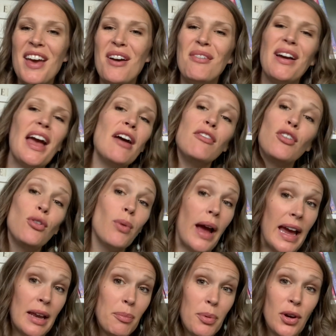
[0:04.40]
We have
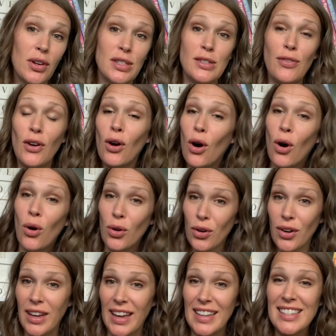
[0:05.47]
great books for older
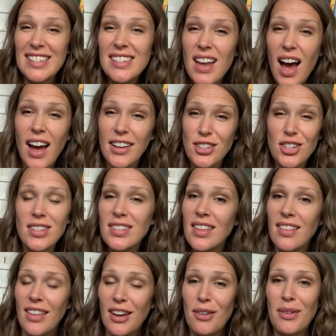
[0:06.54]
kids, not just the
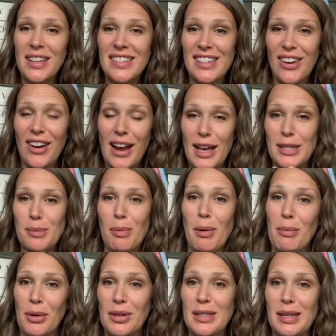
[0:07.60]
little ones here at Usborne
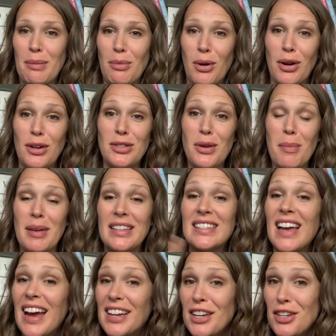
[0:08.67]
Books and More. So I'm
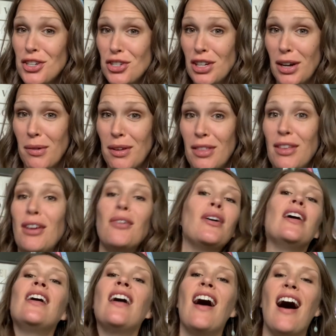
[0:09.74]
excited to share with you
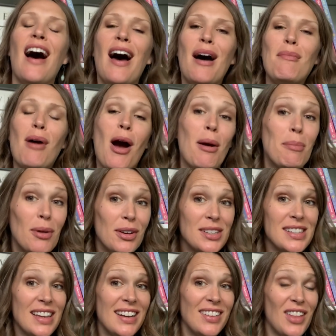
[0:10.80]
our
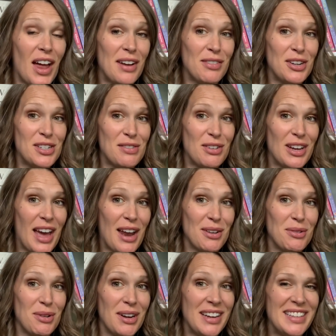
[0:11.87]
books in a lot of our different
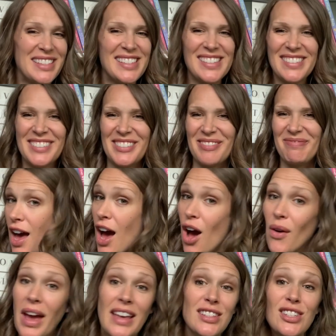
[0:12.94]
categories.
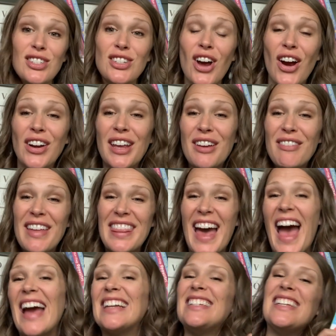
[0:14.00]
Okay, starting with
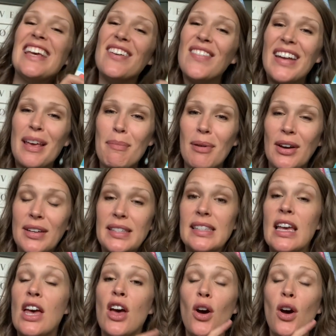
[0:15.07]
activity books.